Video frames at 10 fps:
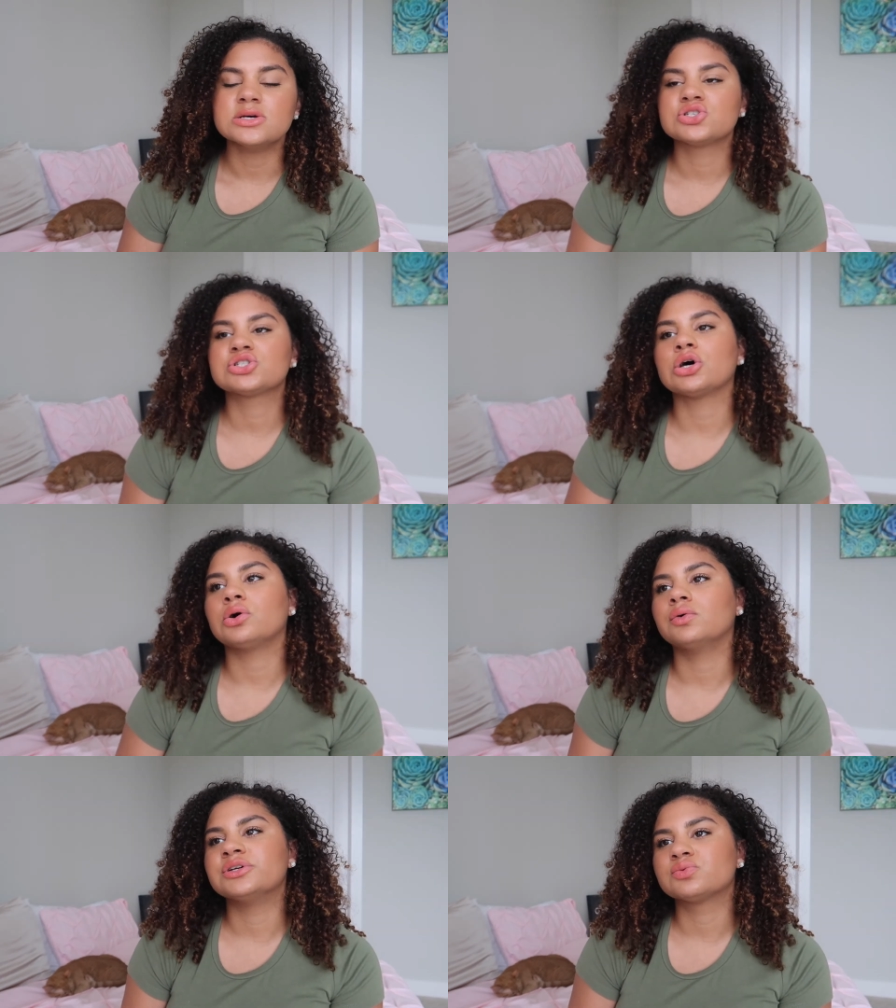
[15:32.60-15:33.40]

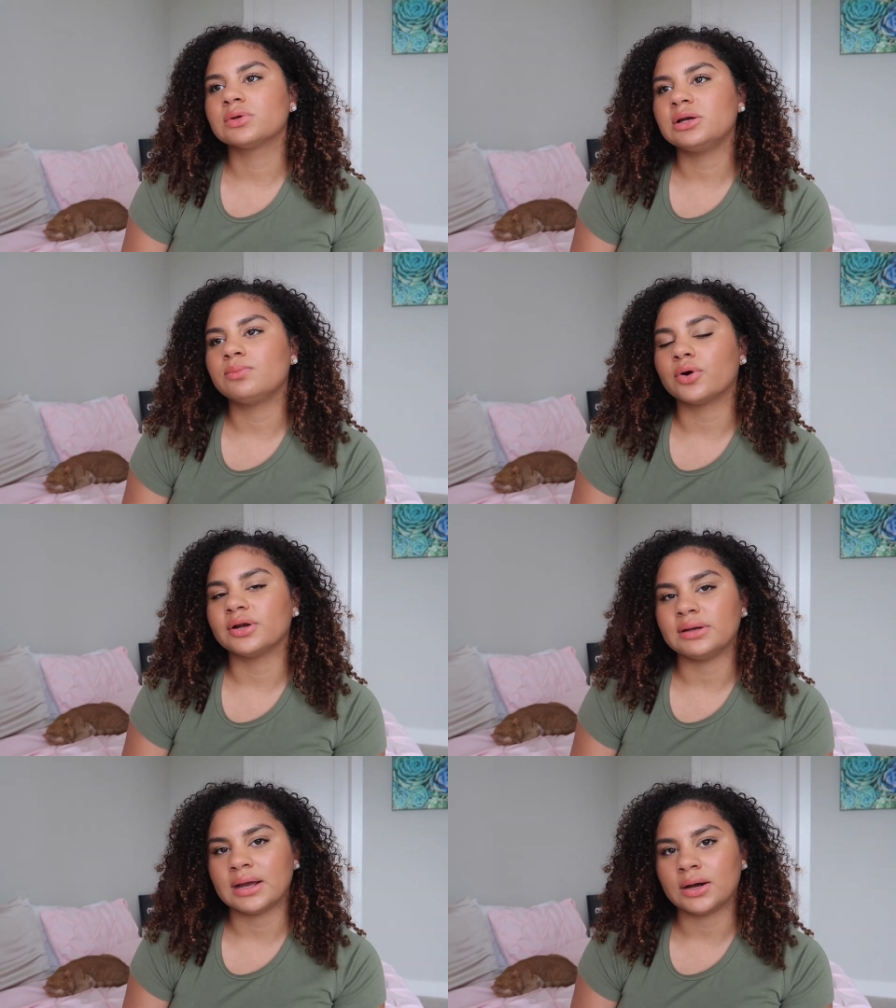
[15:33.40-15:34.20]
So it's really
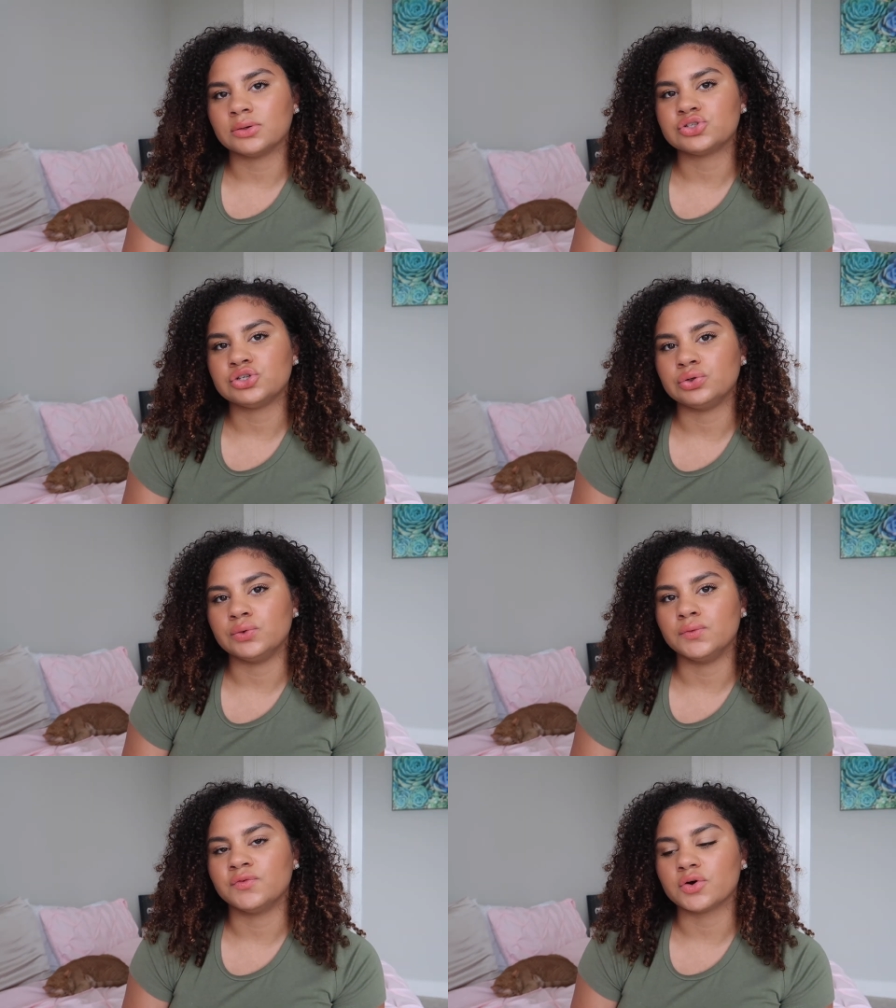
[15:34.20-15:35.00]
important now
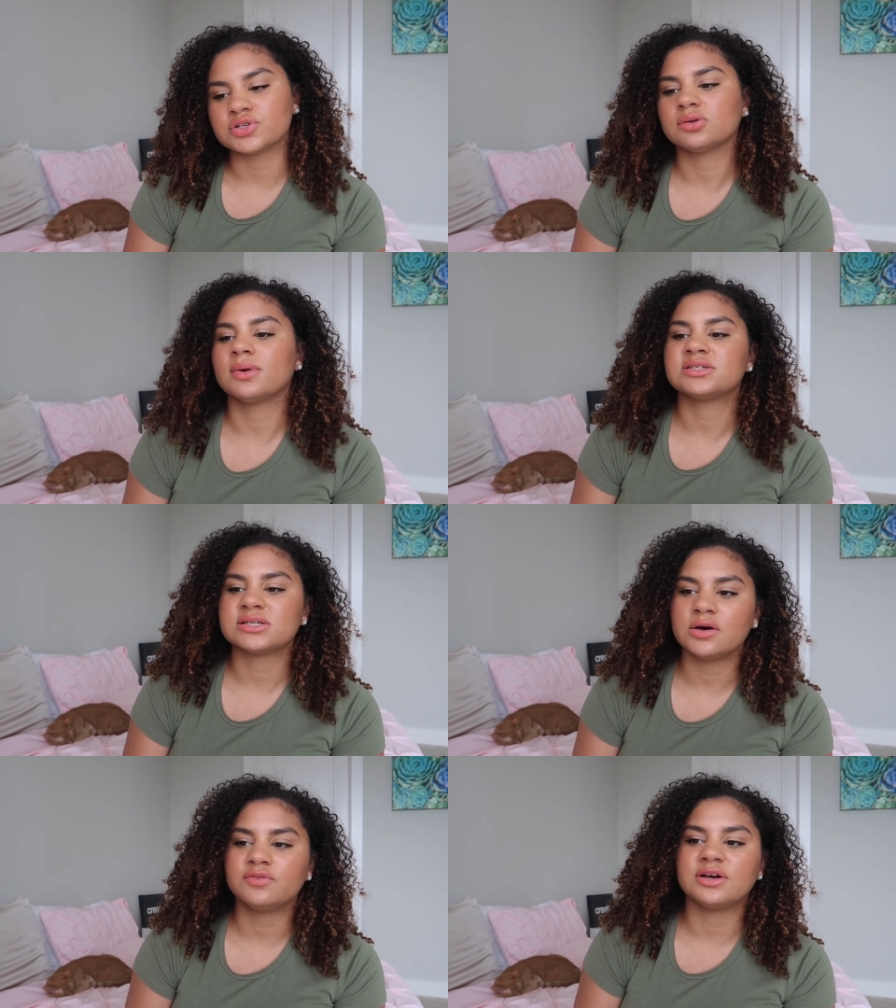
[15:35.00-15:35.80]
to focus on
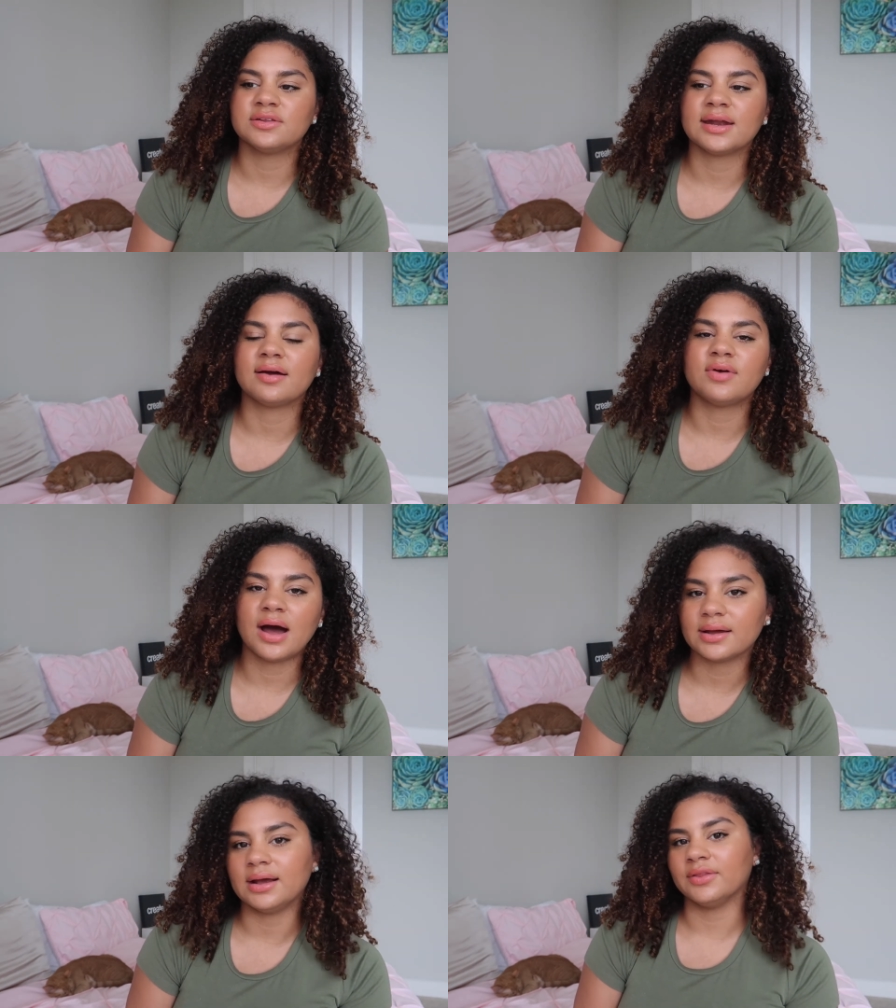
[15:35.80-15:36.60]
myself now that I've
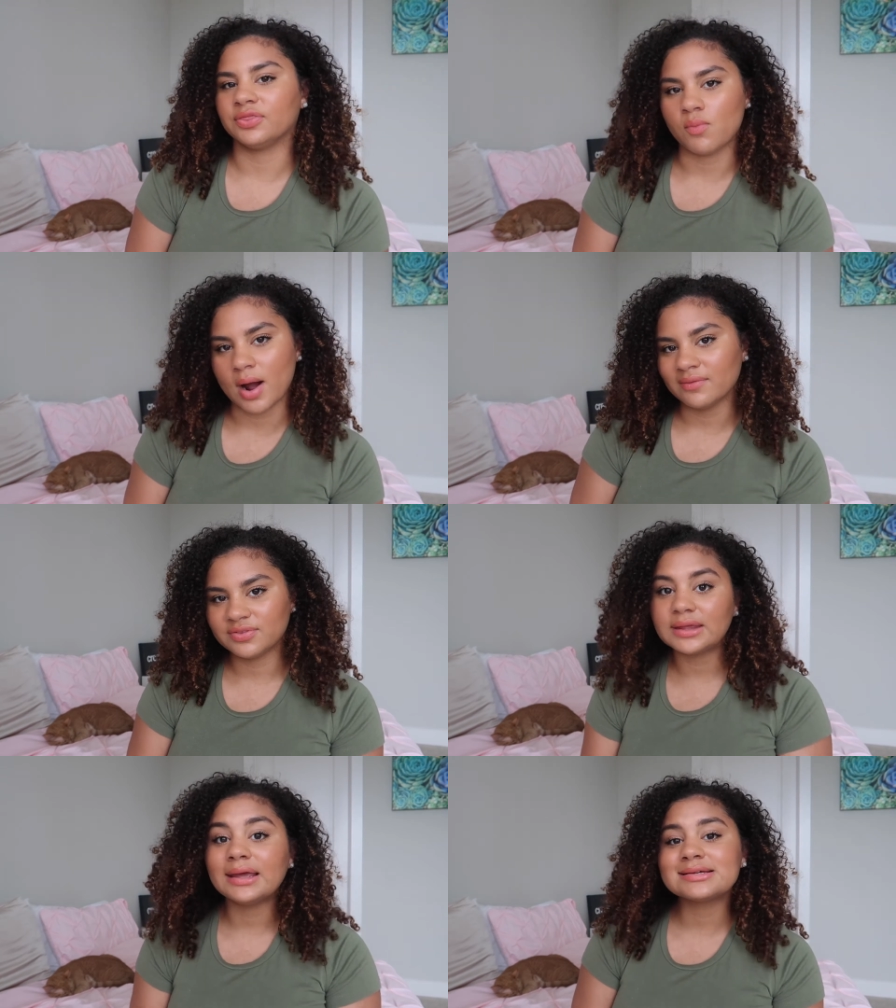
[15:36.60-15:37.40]
kind of got the wife
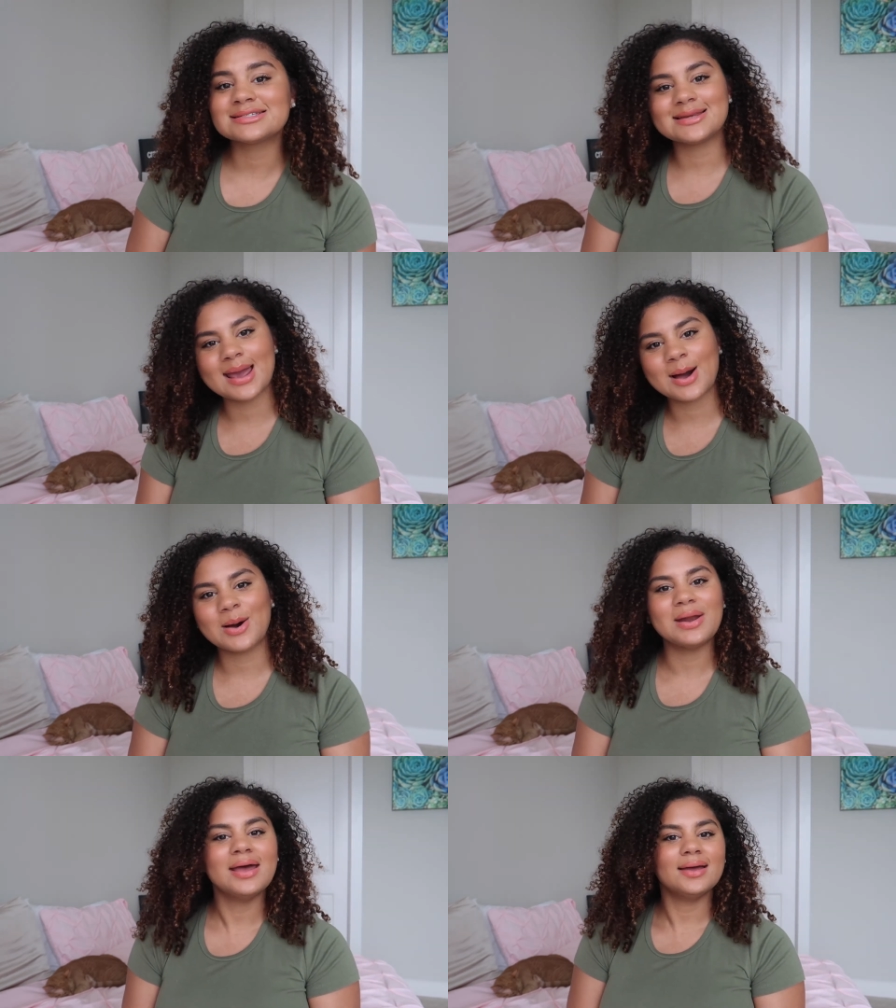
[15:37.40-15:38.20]
things
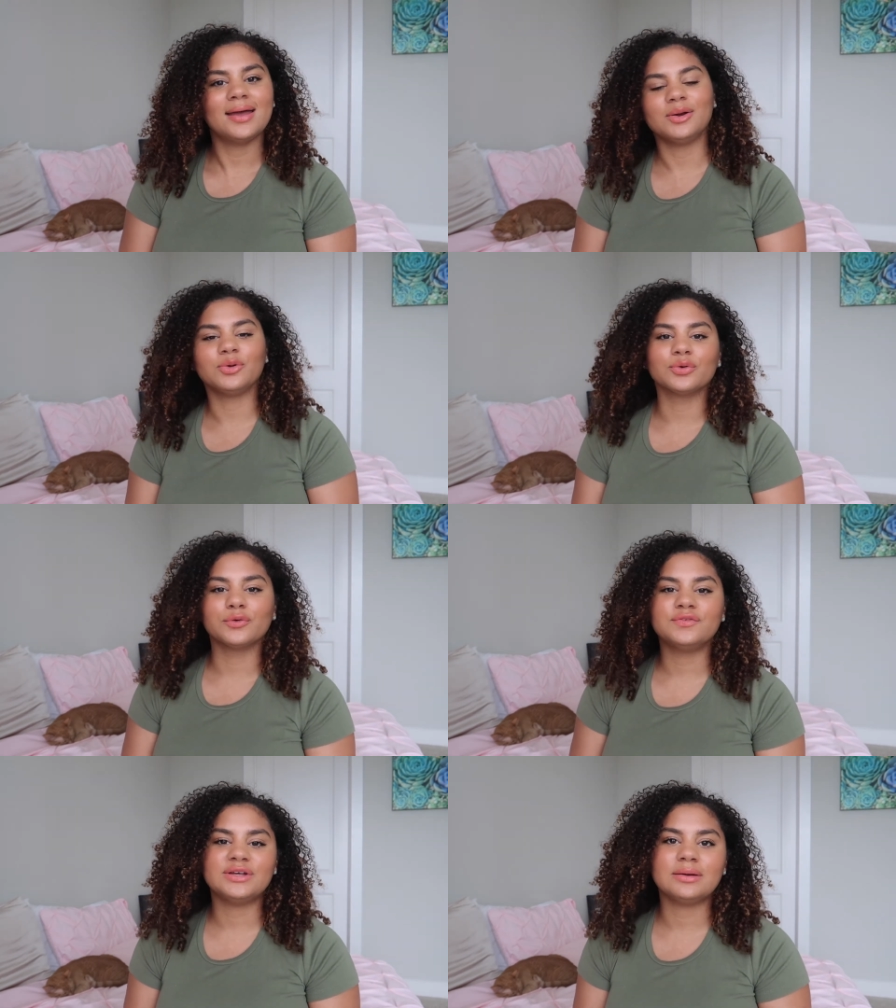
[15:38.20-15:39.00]
down and
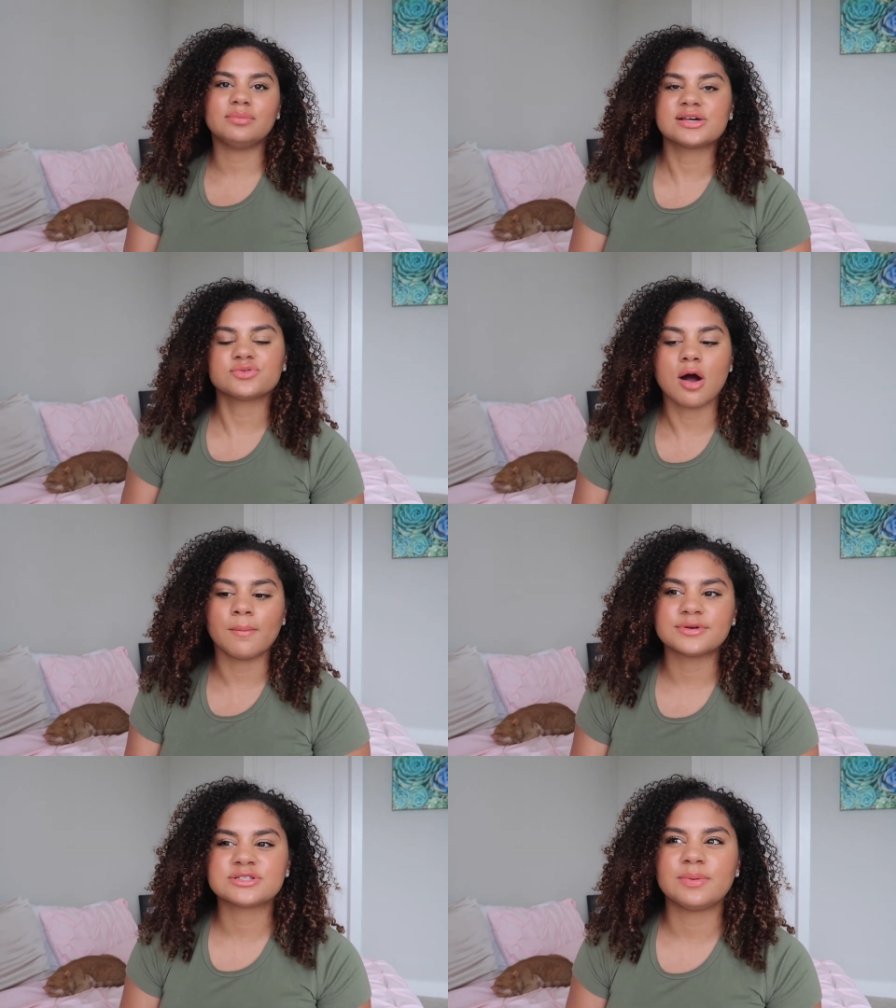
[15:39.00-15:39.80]
grooved in because we're
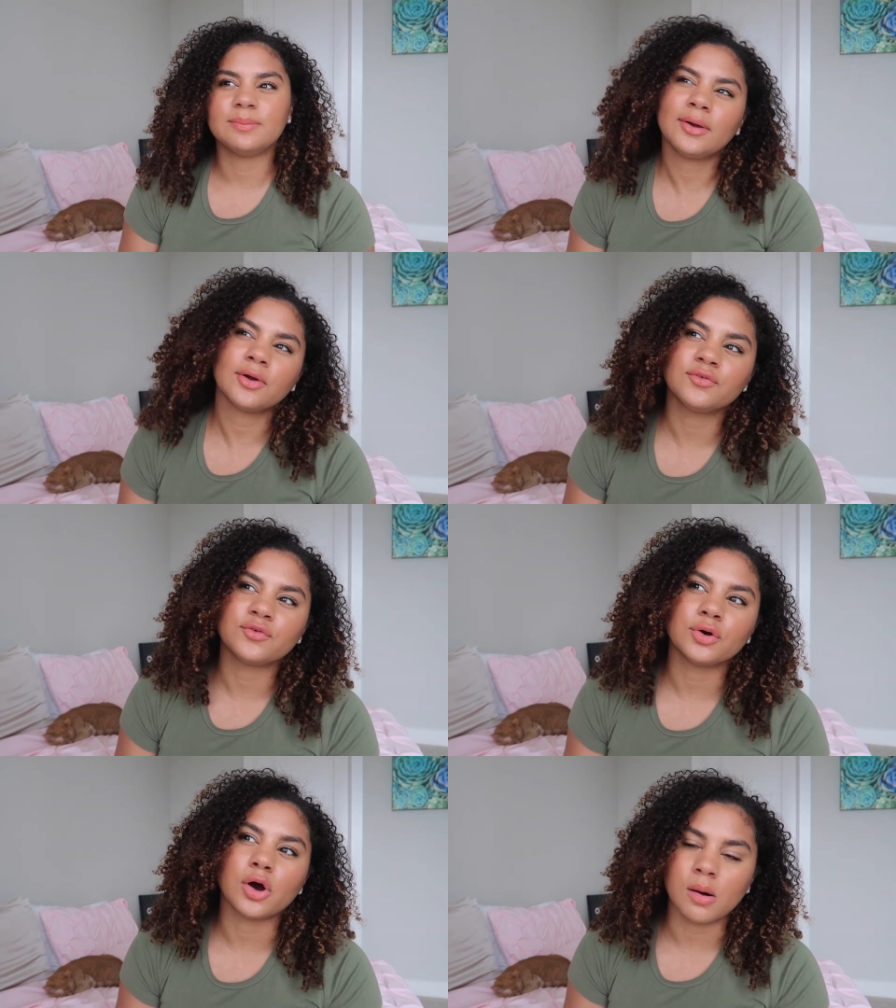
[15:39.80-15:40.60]
almost been married
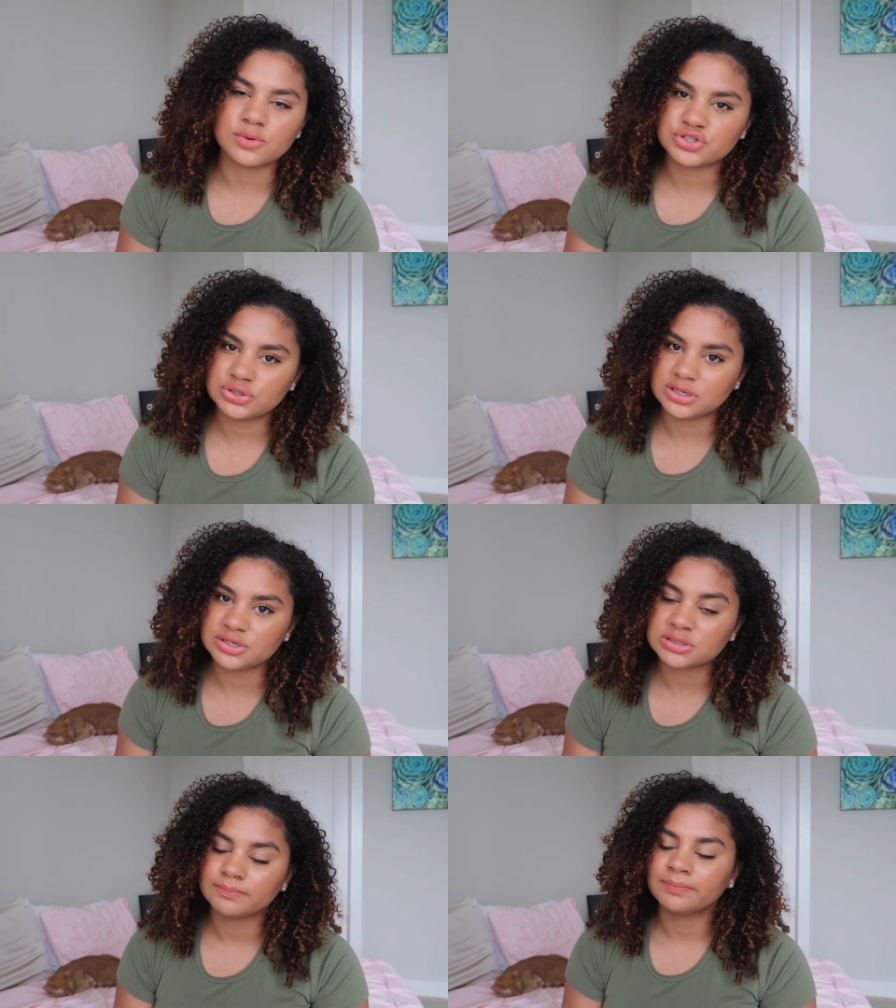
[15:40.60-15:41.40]
for almost two years.